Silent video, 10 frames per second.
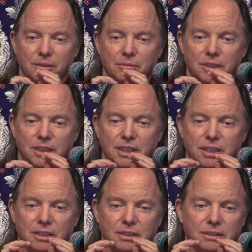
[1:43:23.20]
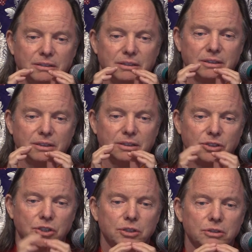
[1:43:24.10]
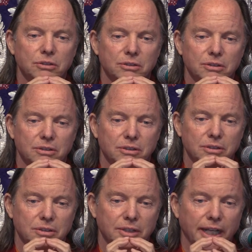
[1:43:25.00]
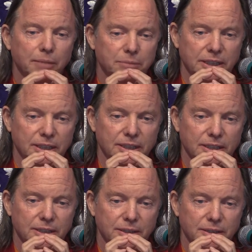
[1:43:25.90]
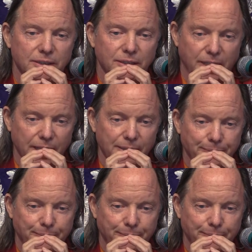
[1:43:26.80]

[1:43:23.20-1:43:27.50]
we're going to go to emptiness, okay?